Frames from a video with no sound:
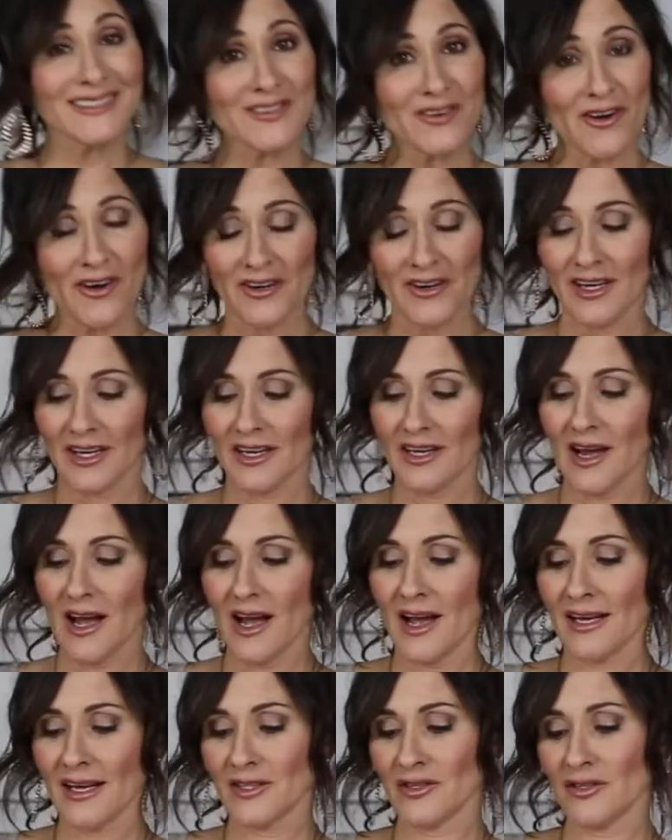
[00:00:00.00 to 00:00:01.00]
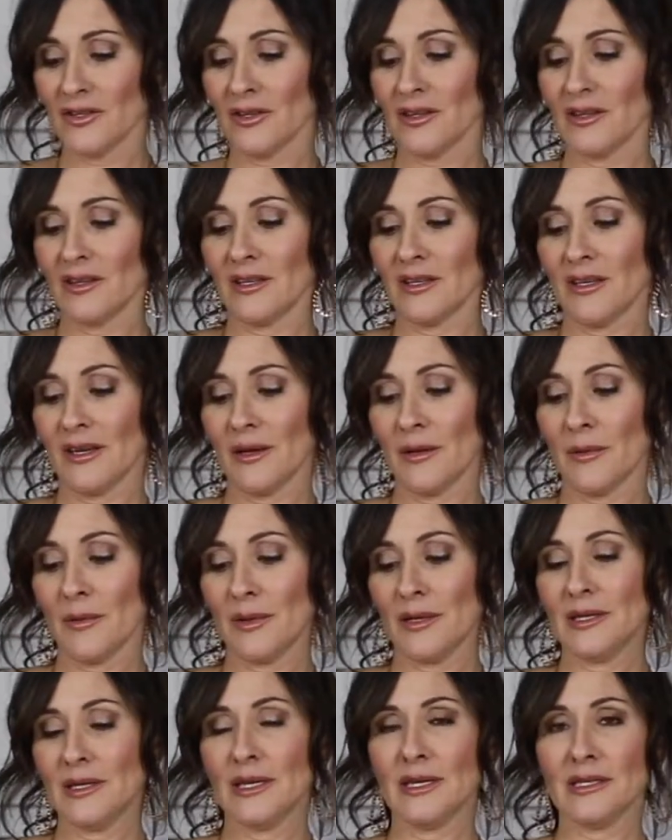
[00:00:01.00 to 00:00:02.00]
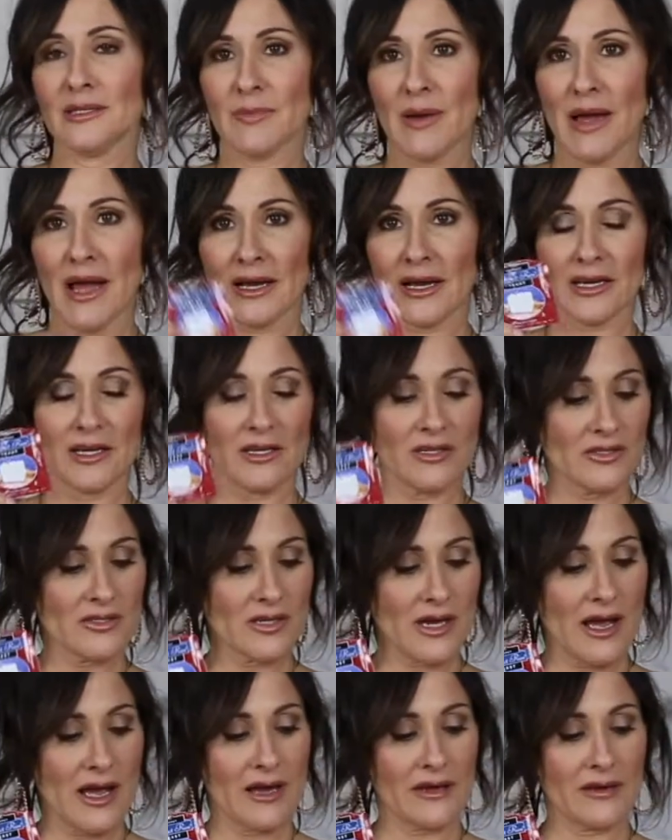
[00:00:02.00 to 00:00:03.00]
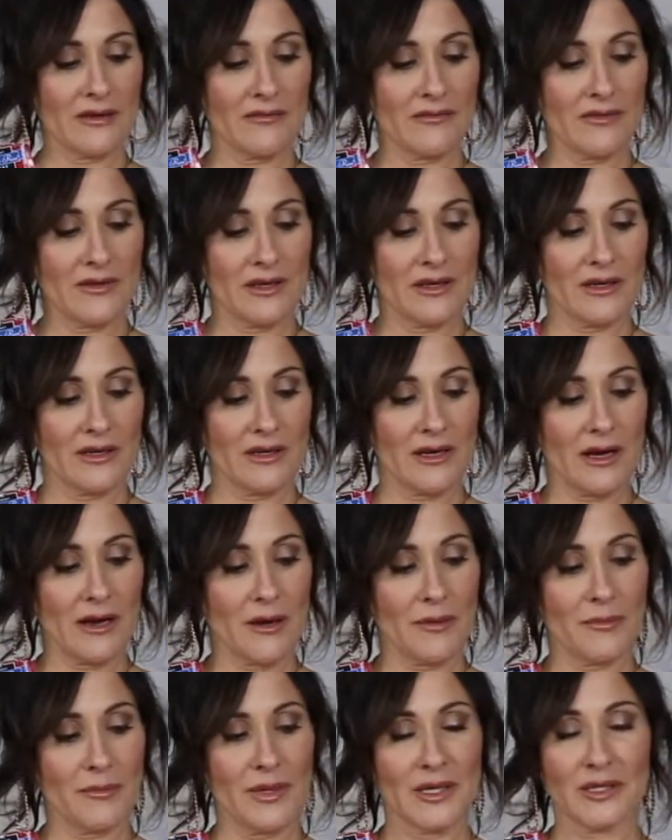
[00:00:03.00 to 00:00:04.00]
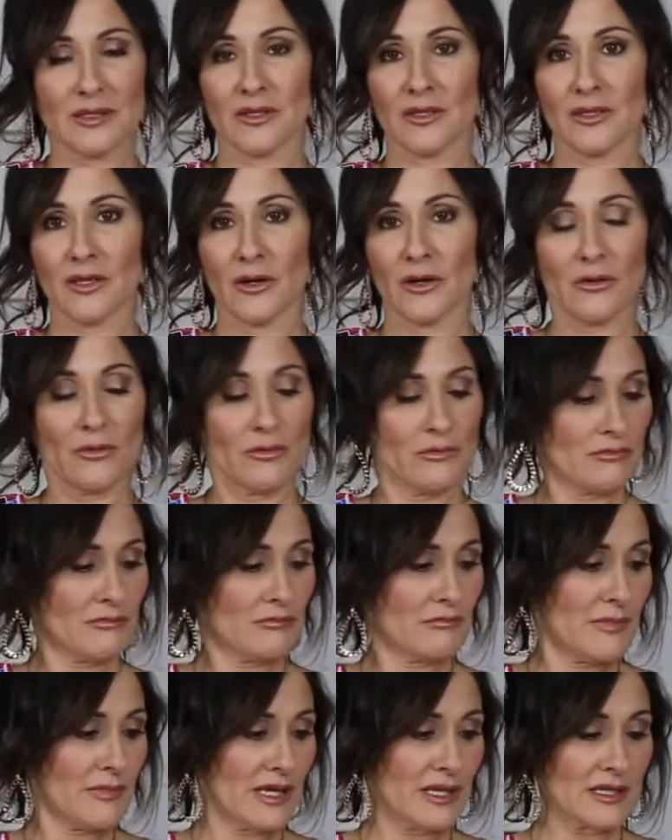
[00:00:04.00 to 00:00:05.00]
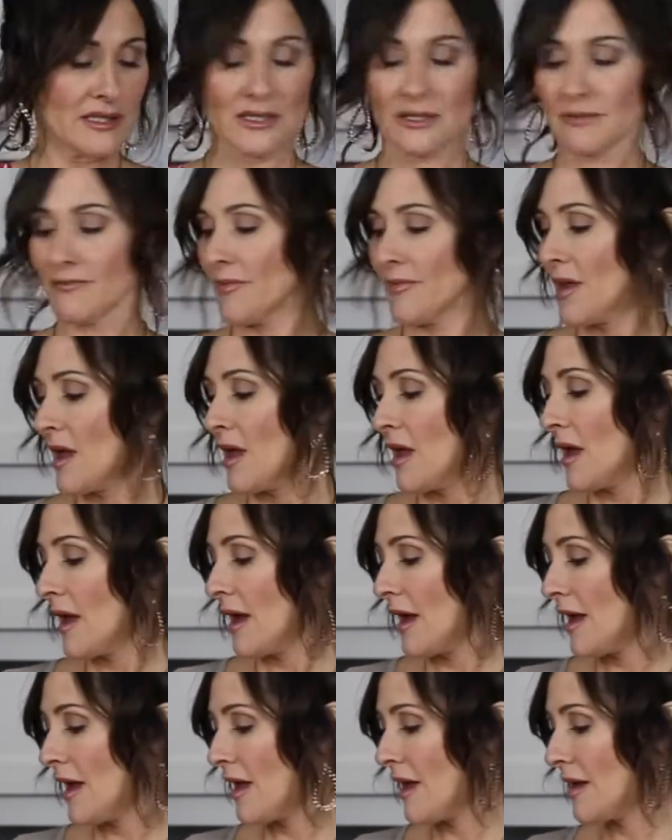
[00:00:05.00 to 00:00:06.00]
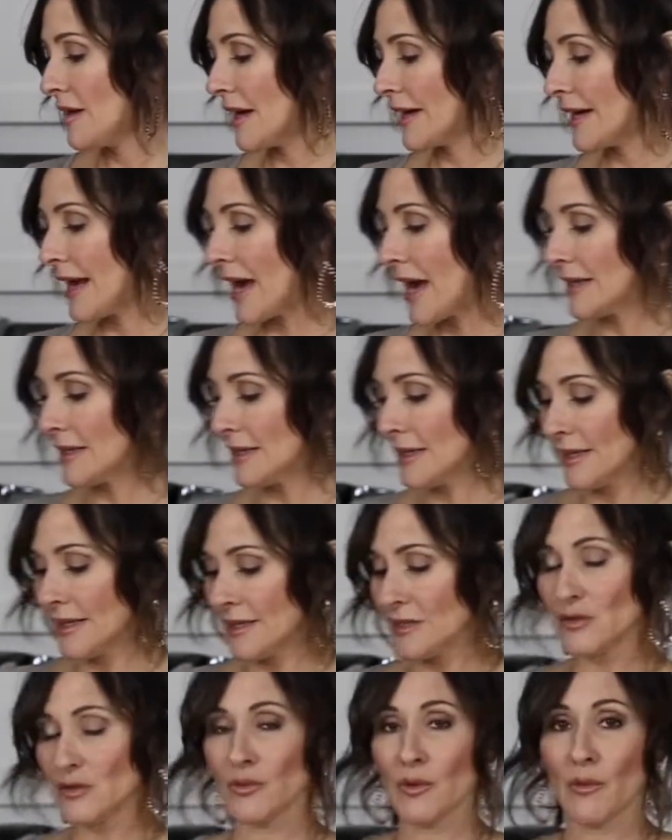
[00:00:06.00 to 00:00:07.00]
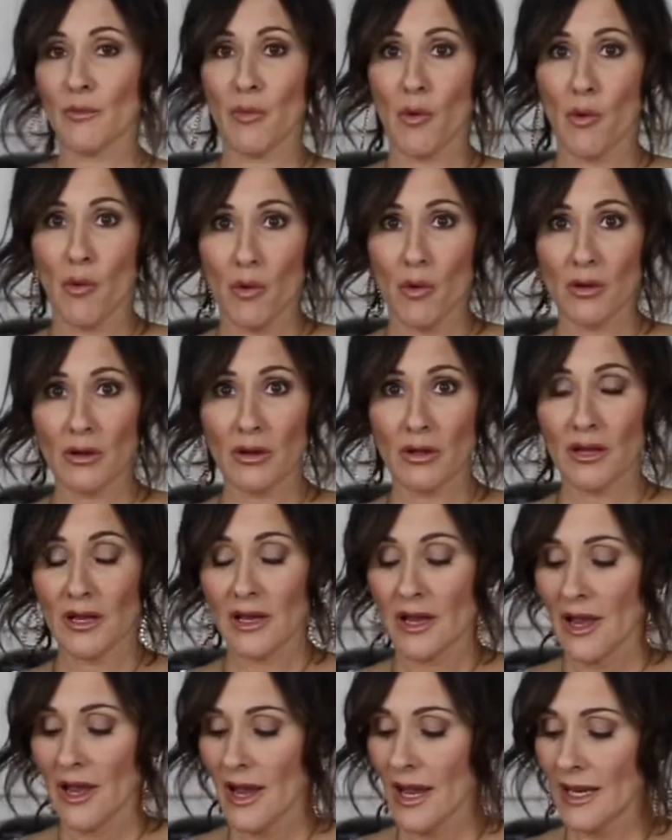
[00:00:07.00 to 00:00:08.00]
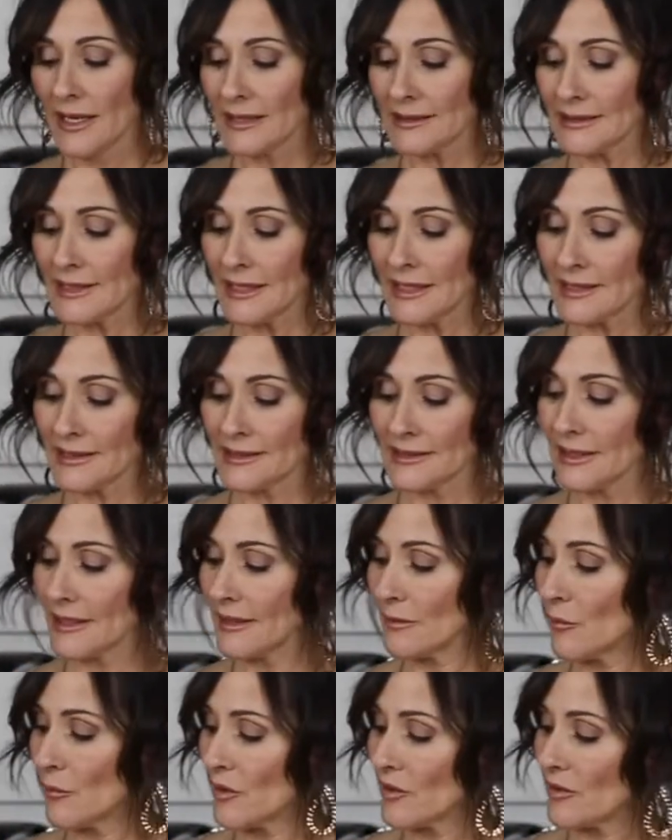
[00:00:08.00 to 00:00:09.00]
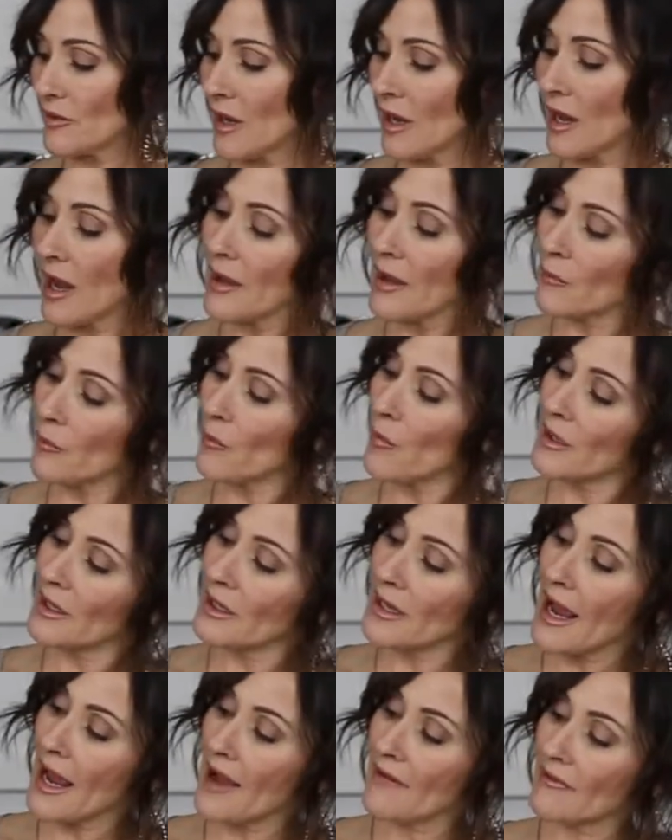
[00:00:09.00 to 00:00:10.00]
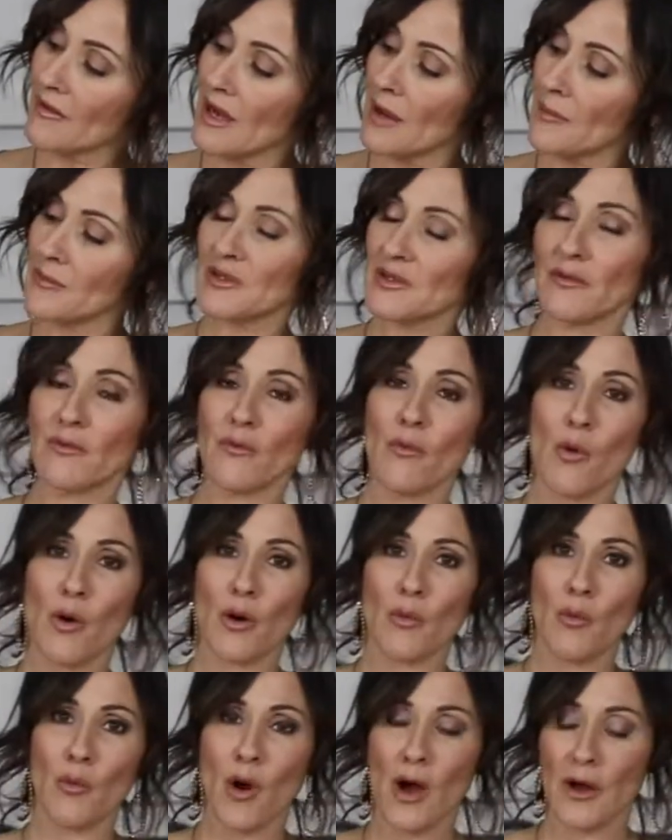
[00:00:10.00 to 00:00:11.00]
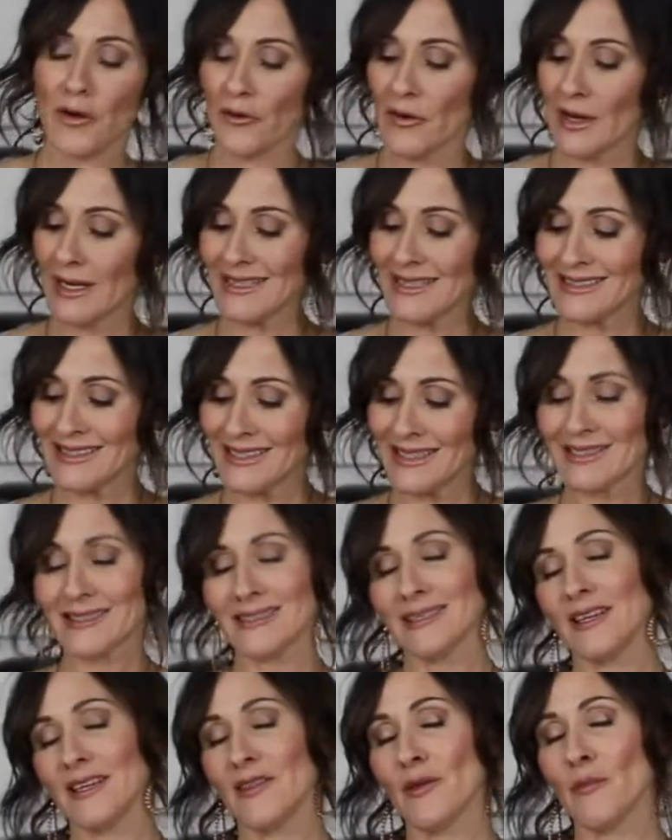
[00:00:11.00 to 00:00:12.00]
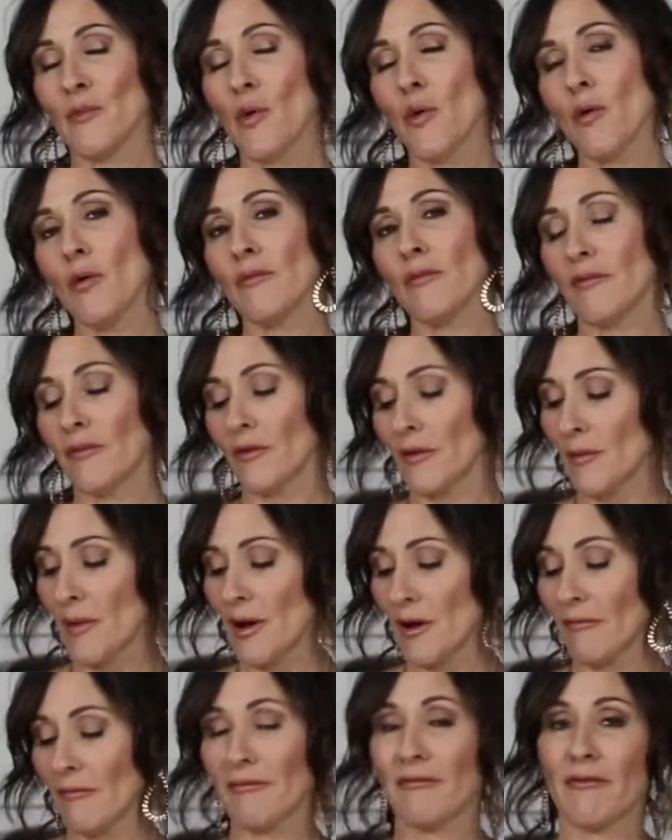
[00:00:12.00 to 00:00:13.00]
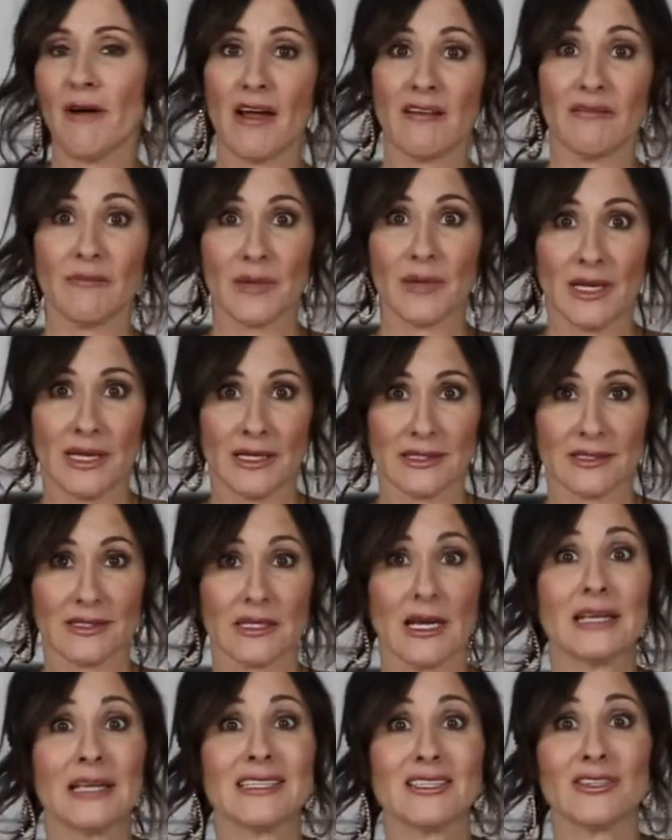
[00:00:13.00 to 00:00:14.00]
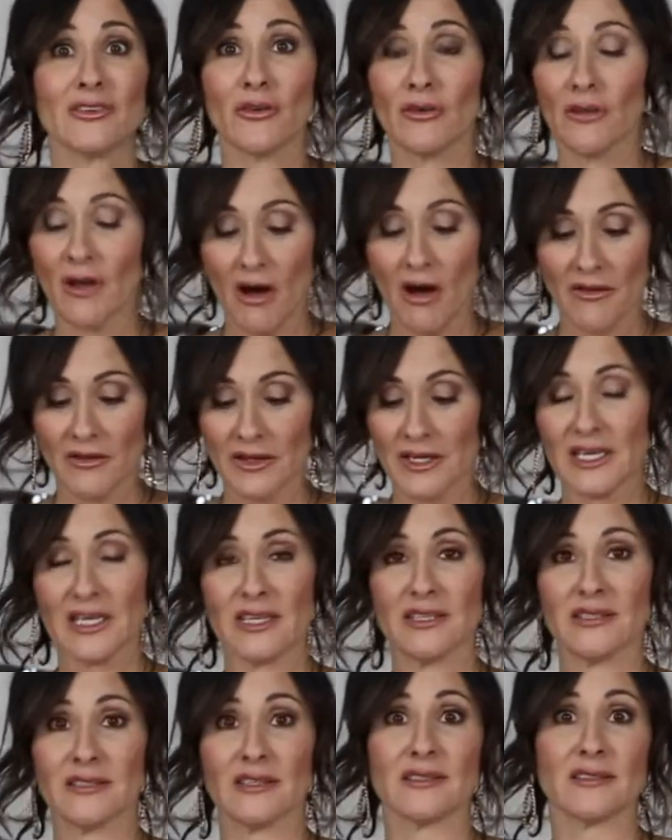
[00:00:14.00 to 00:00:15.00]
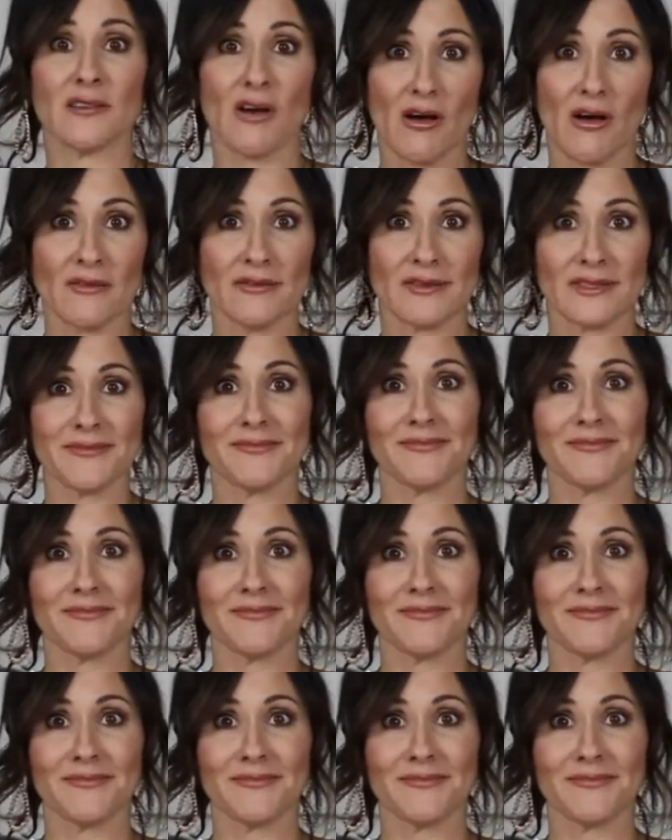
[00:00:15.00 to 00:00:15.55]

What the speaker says: started, I took the yeast package out of the pizza dough mix, and I added it into a bowl, and it's gonna sit with 1.5 cups of warm water, and it's gonna sit in the bowl for about 5 minutes until all the yeast dissolves.